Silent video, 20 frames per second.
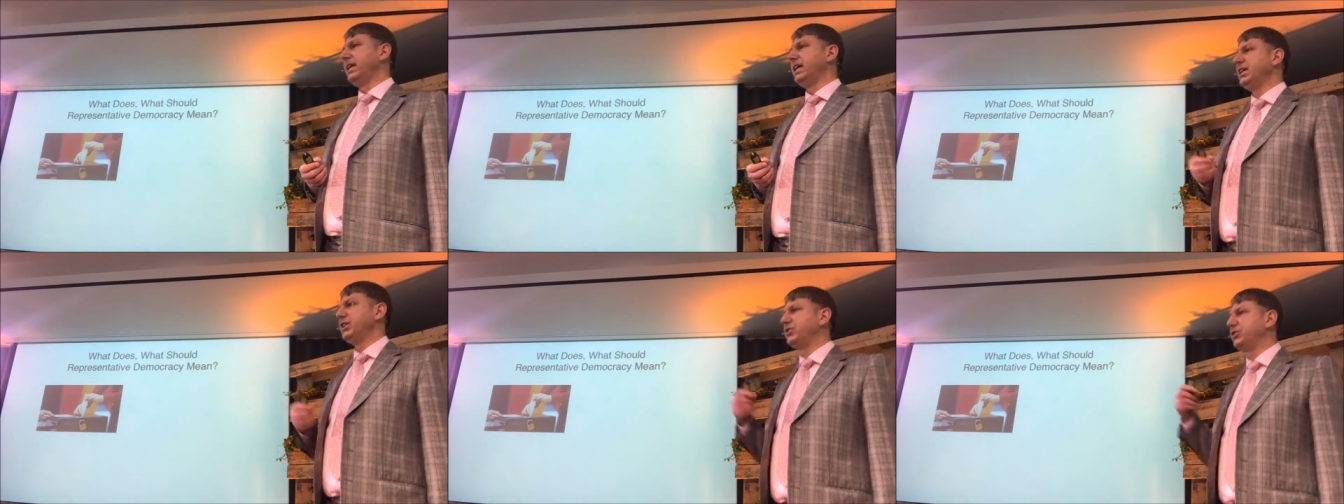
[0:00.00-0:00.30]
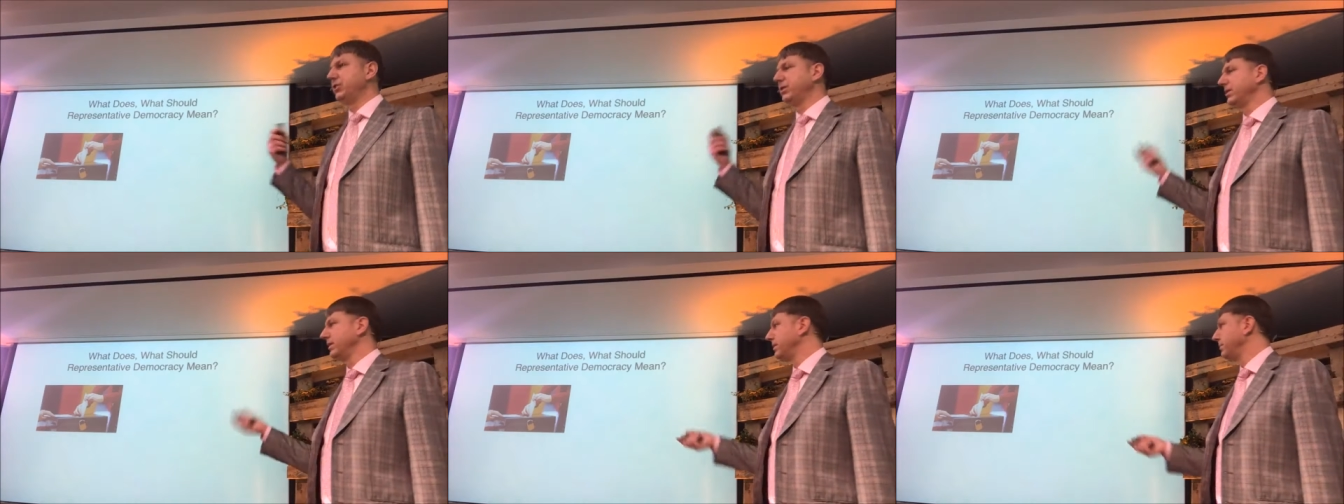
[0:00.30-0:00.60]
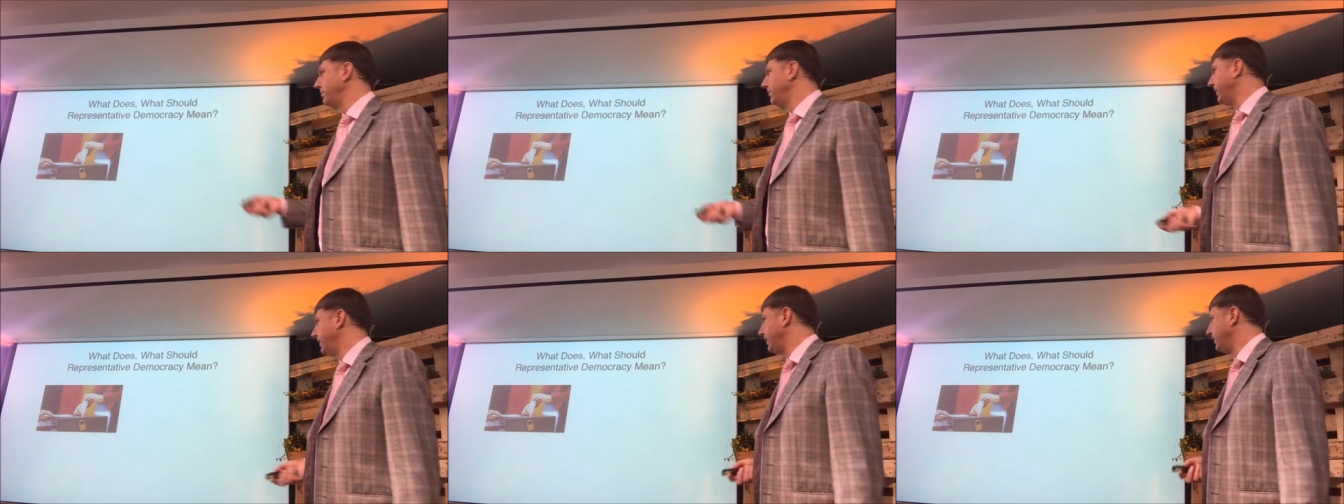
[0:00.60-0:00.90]
It
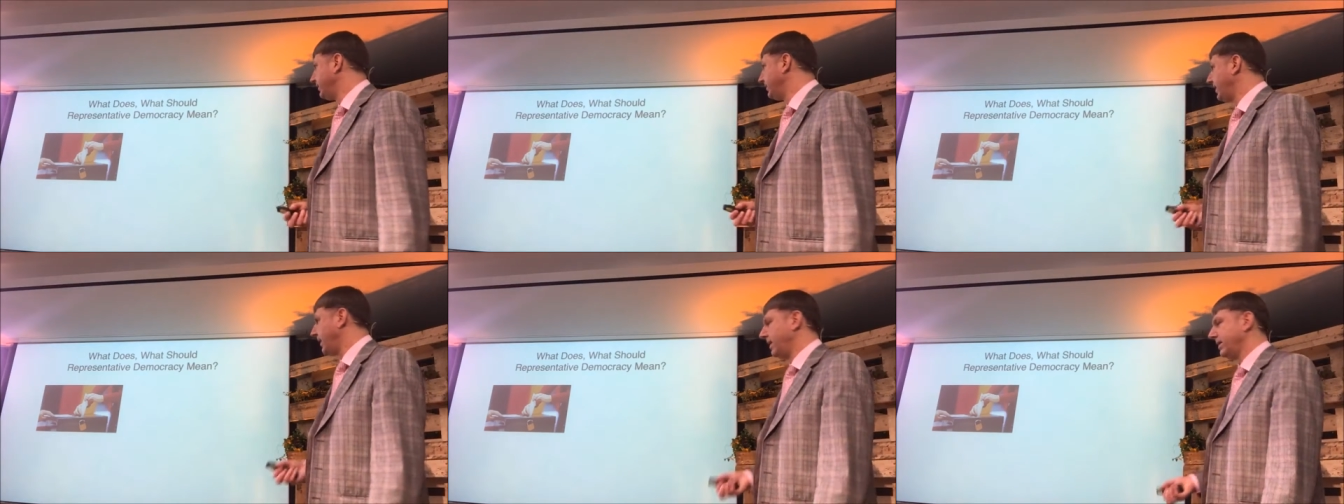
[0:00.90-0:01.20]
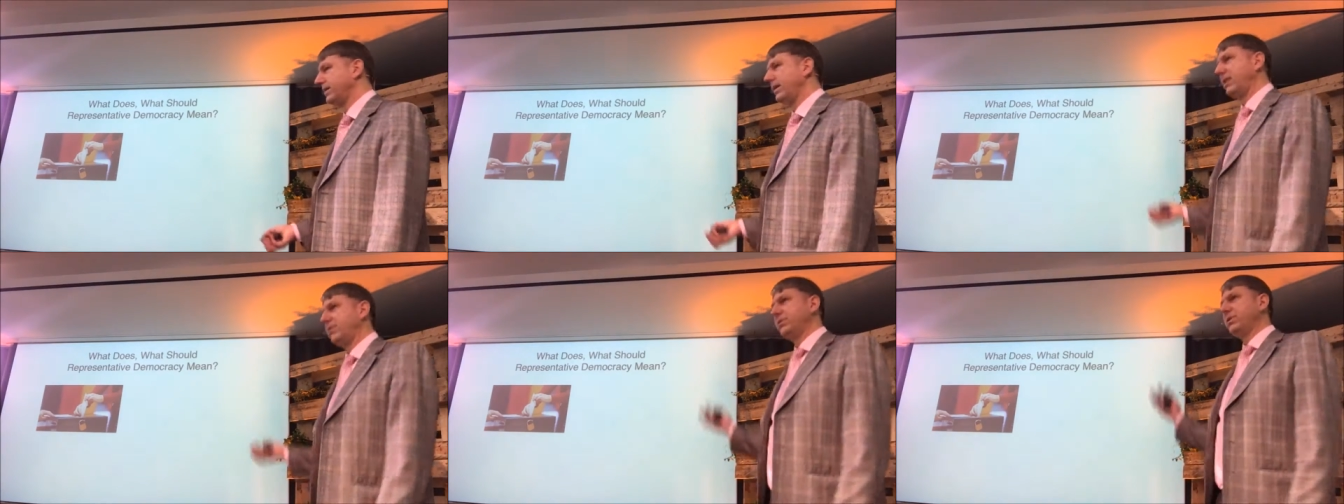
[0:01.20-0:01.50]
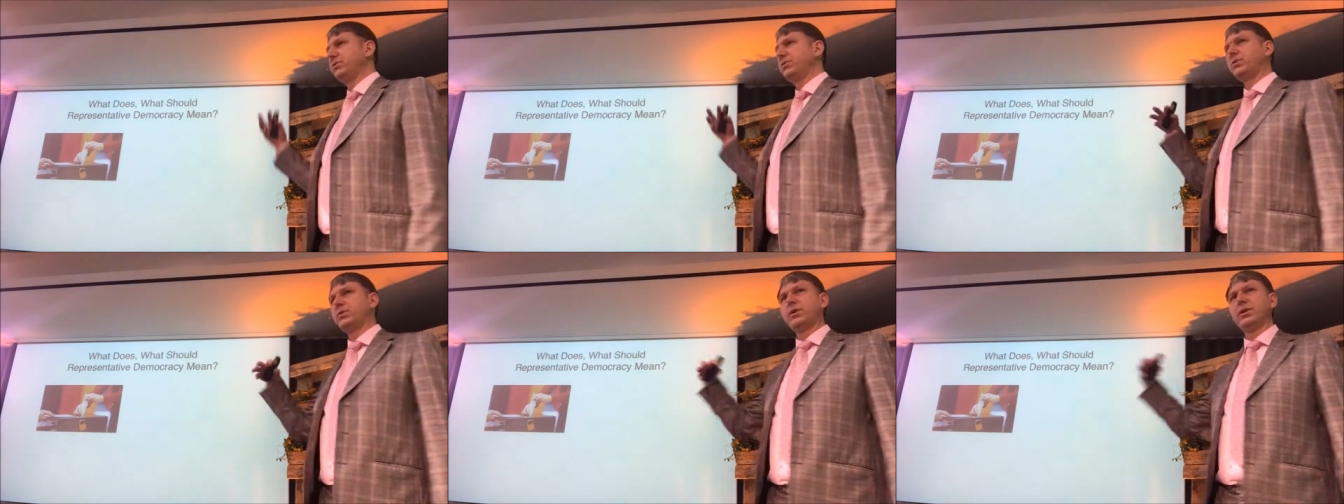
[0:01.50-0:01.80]
shouldn't mean that
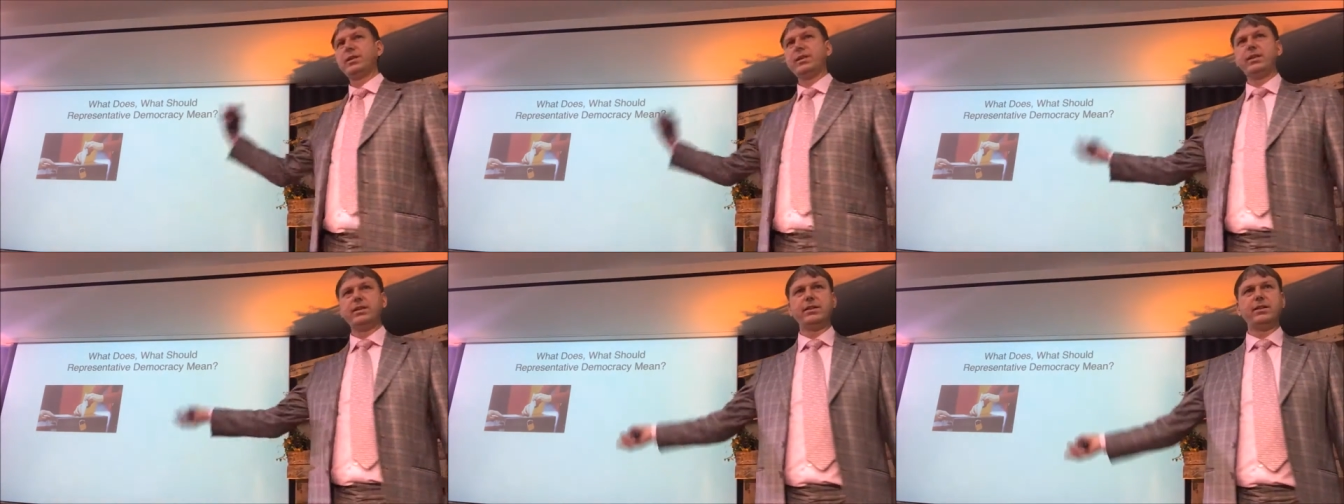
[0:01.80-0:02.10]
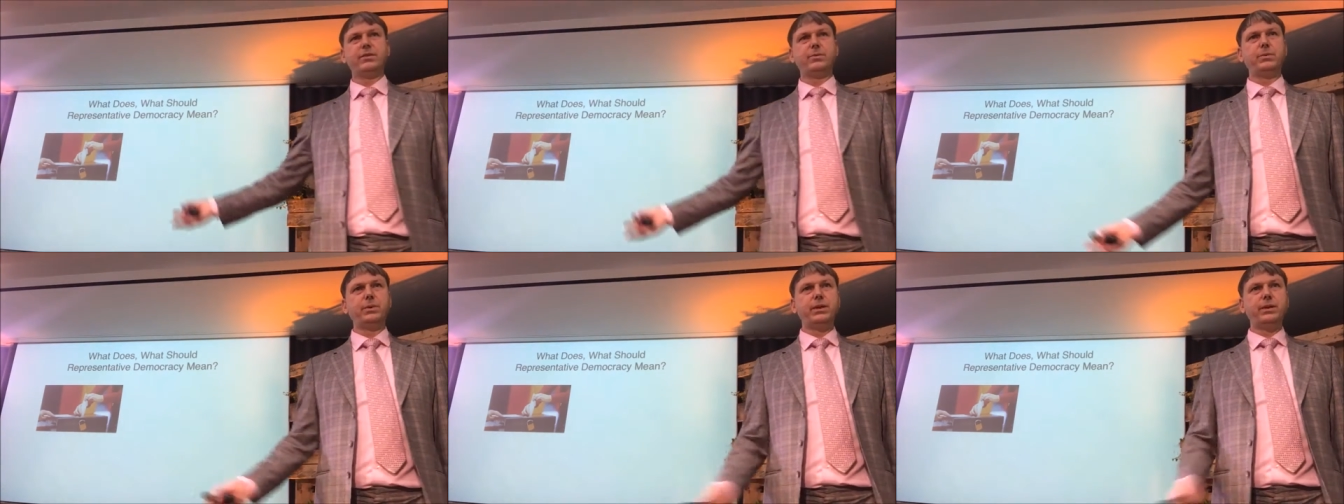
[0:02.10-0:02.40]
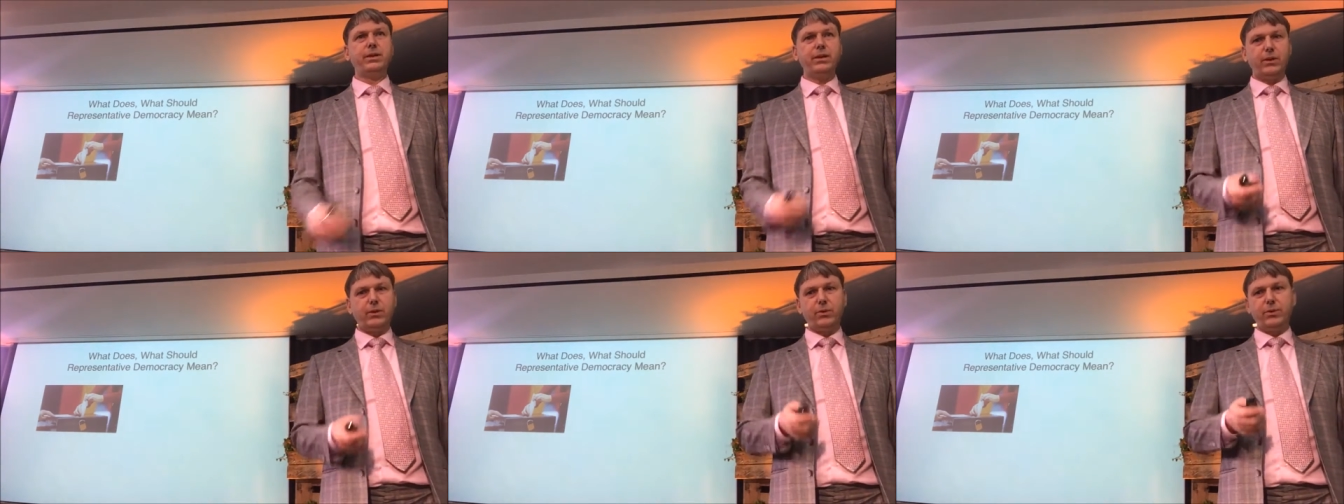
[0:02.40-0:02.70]
every four years we
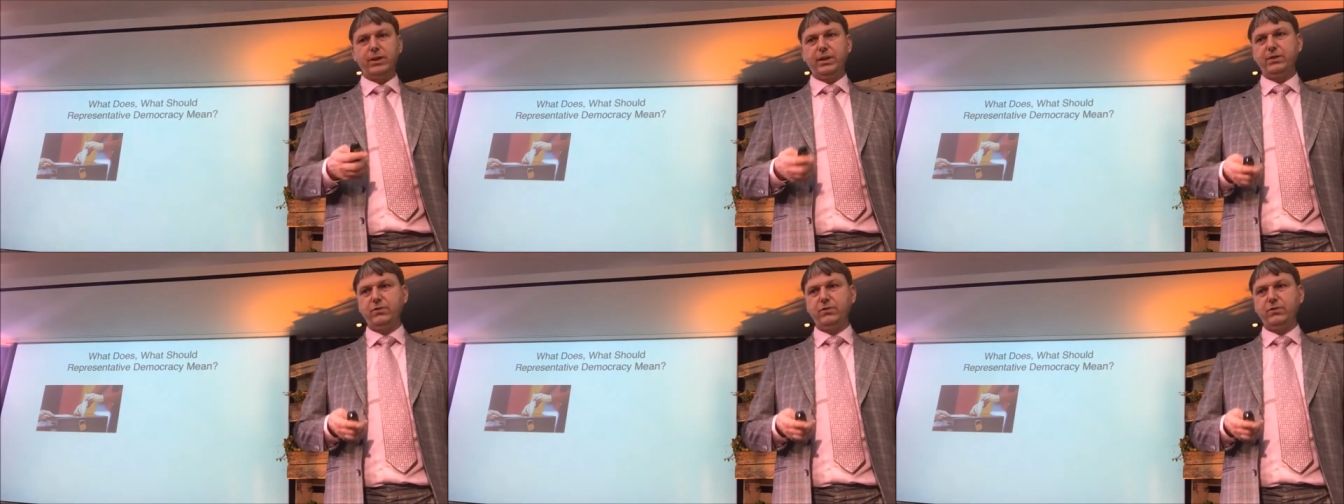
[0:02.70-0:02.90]
go